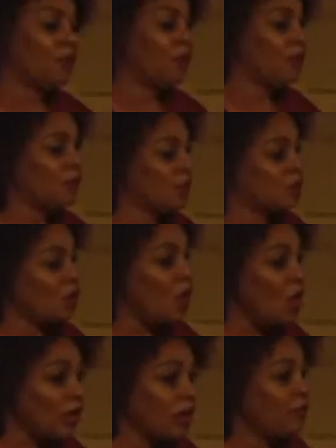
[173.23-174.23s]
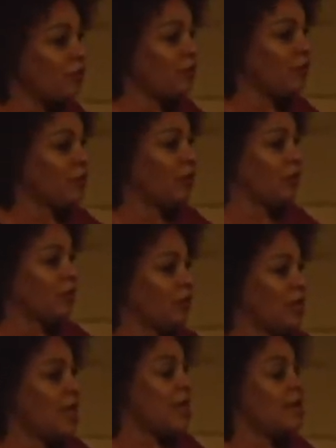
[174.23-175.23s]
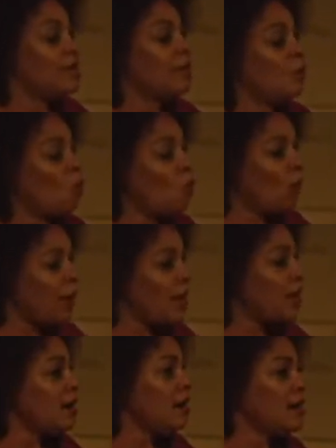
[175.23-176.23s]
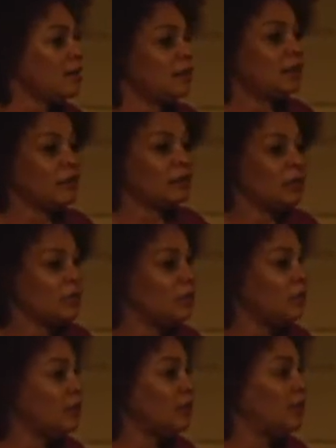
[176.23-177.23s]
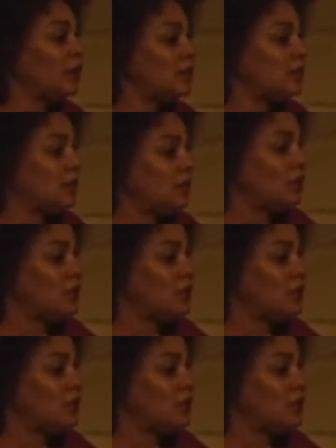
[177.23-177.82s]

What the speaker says: It's all here for me. When there's something that's,